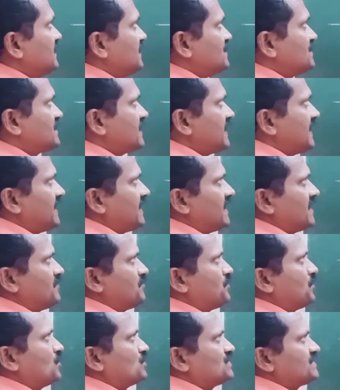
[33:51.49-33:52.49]
the shaded
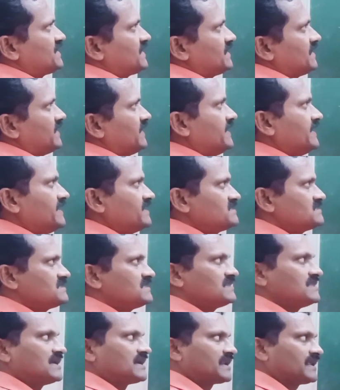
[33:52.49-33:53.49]
portion
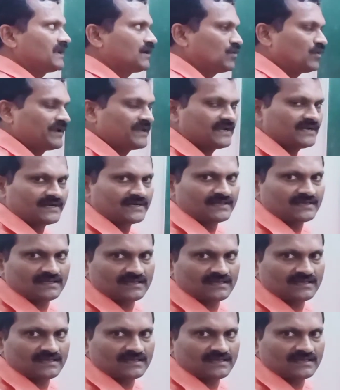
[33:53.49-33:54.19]
is the required